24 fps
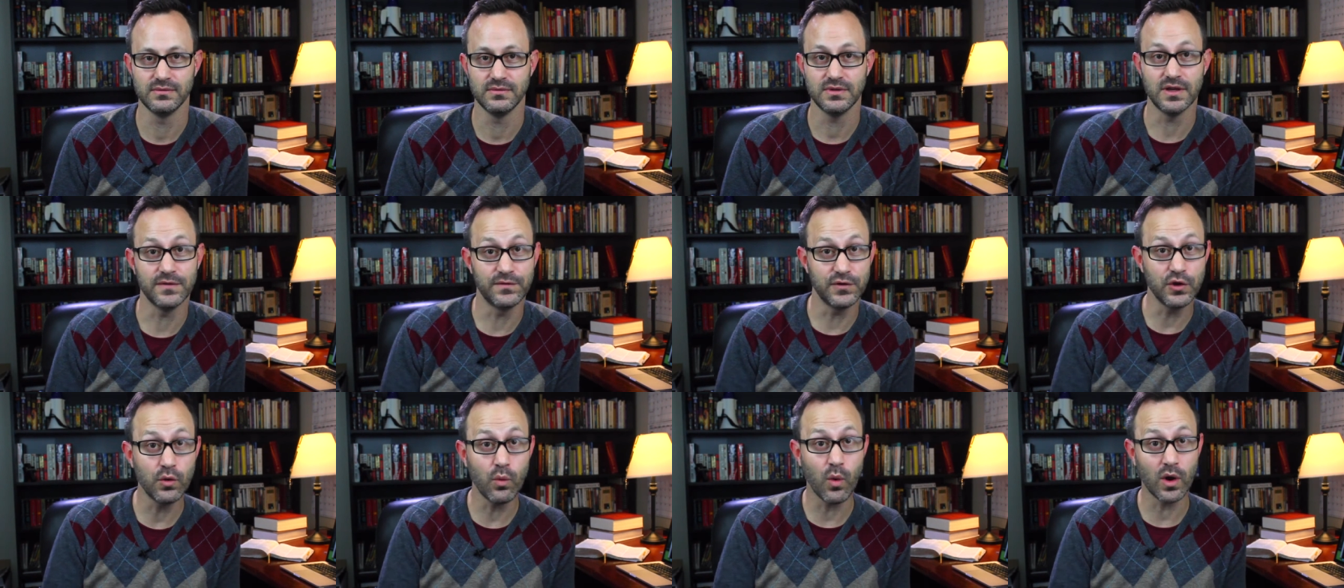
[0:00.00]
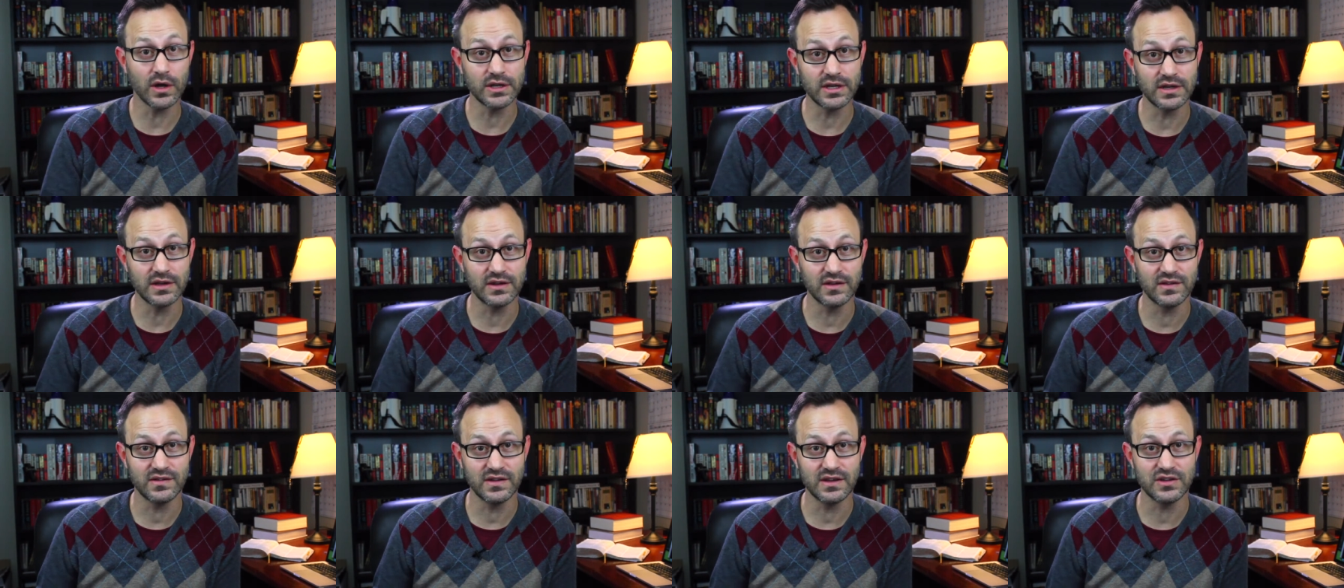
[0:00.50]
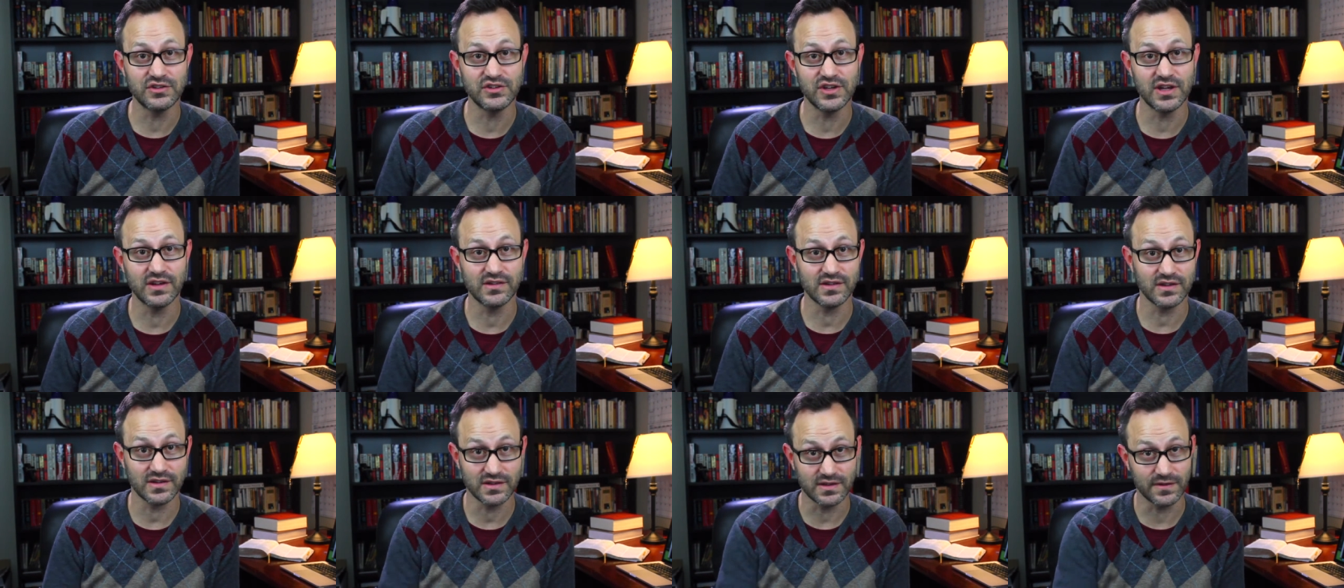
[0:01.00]
if you wanted to see
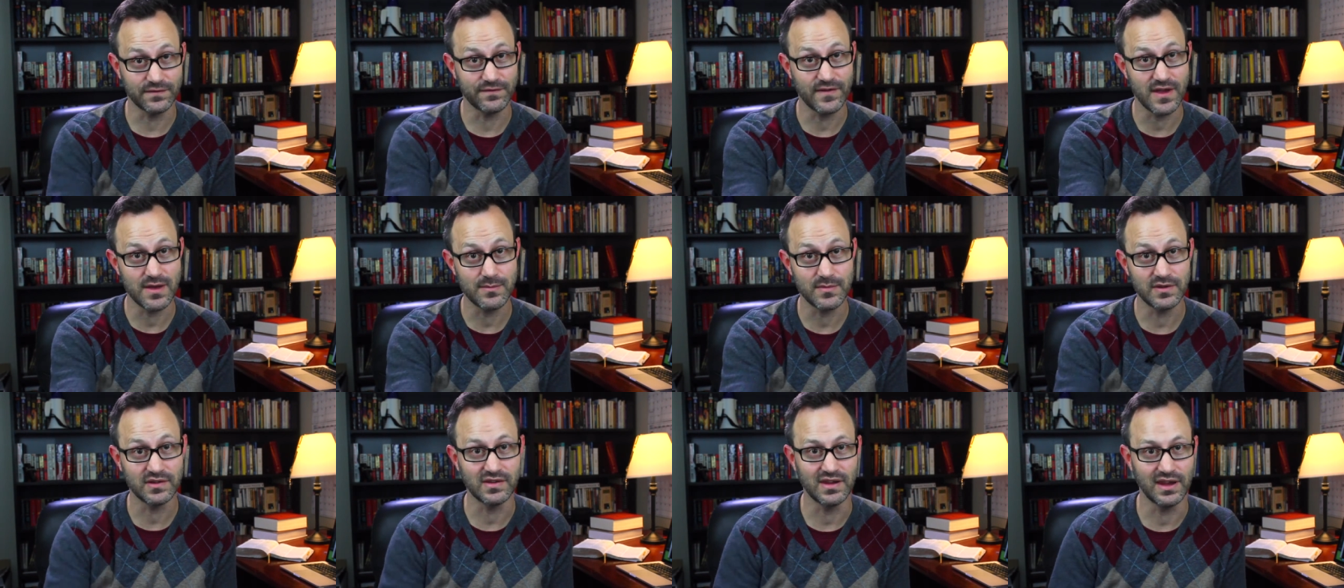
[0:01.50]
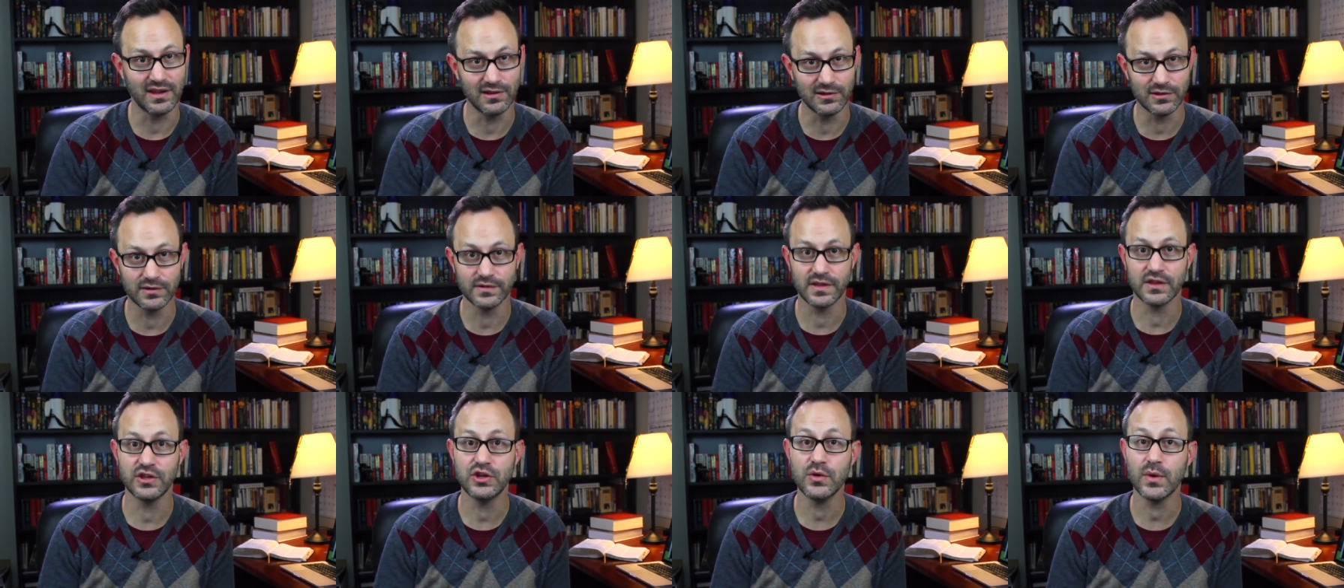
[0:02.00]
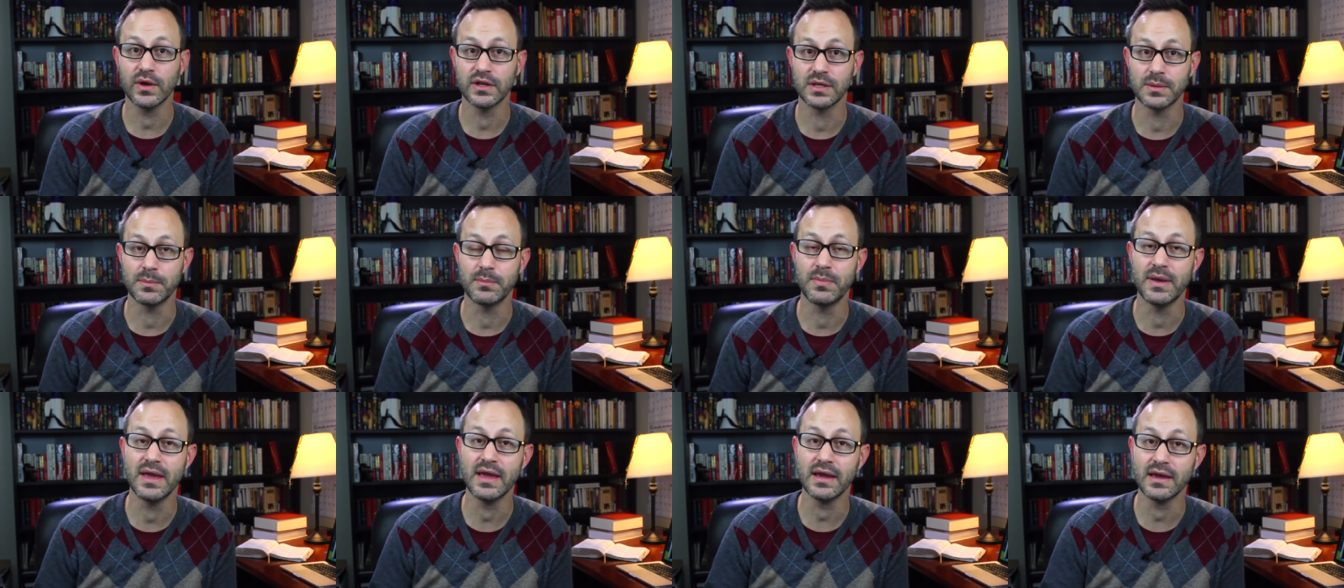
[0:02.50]
Jesus, the famous healer, then you had to
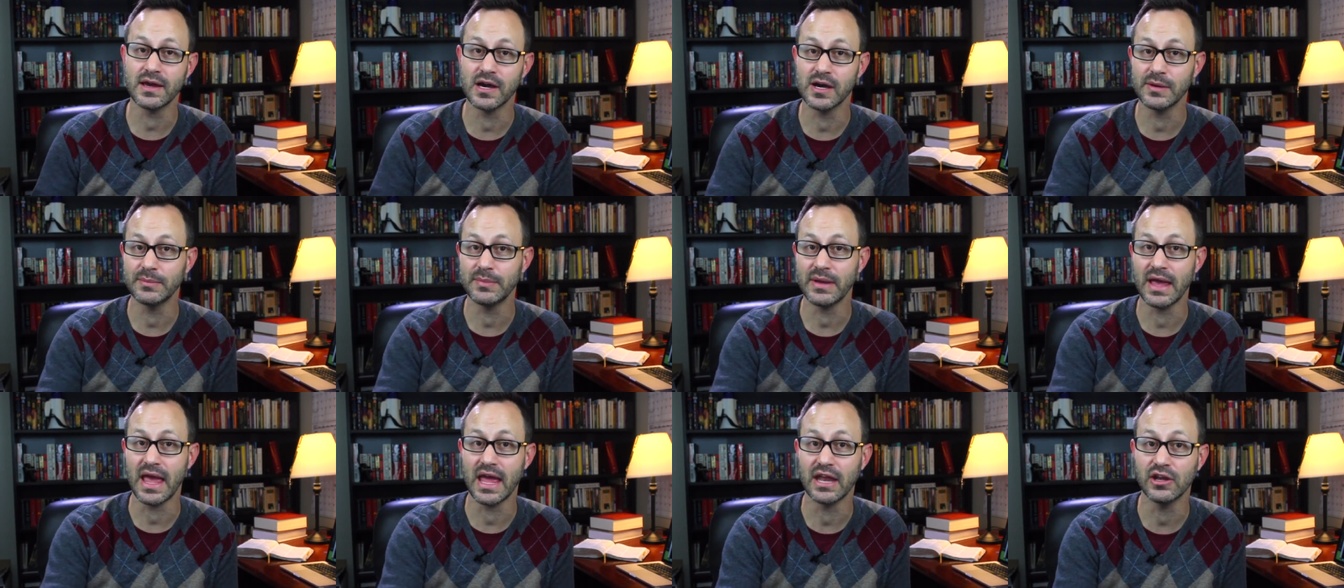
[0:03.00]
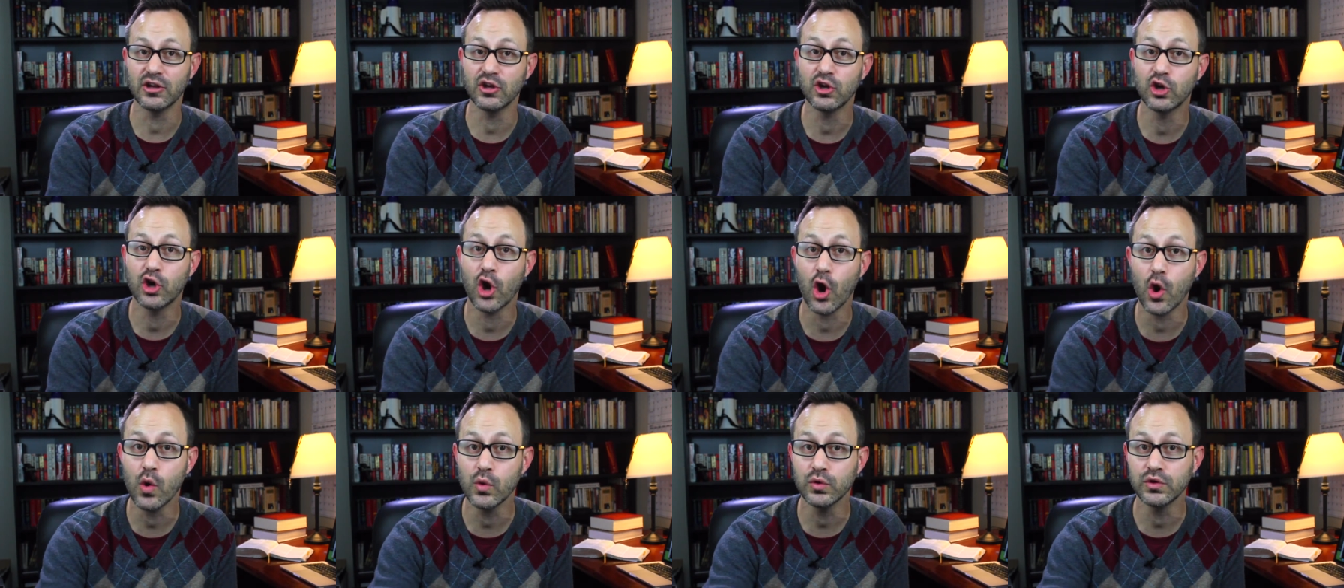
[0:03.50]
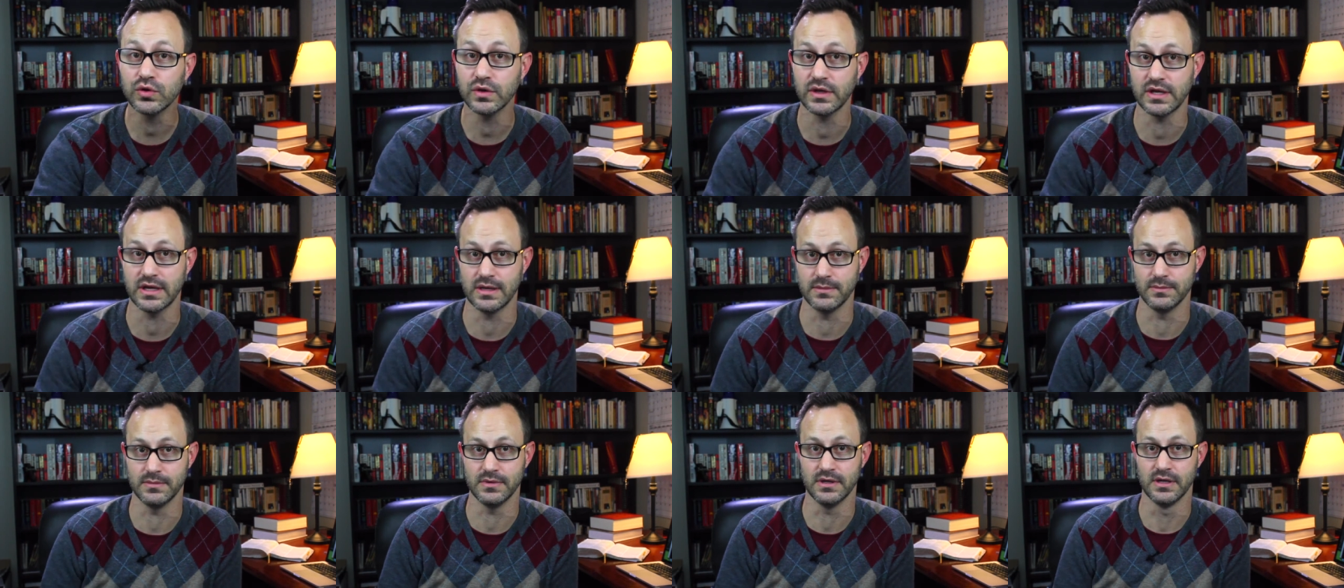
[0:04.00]
pick up and go to
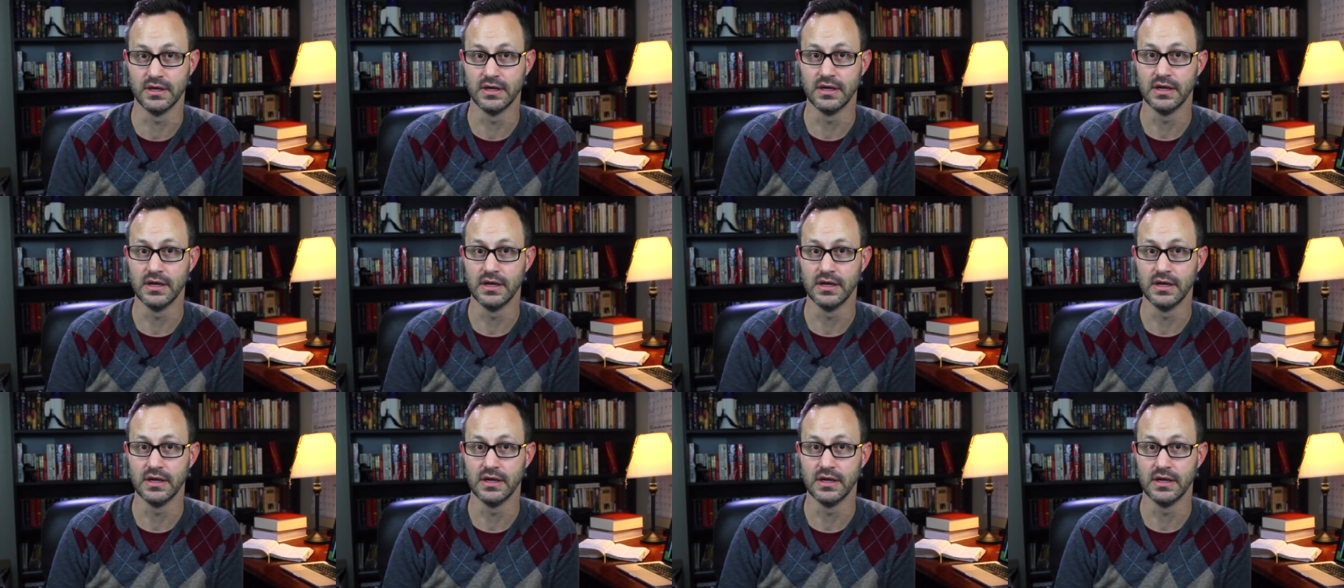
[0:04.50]
him.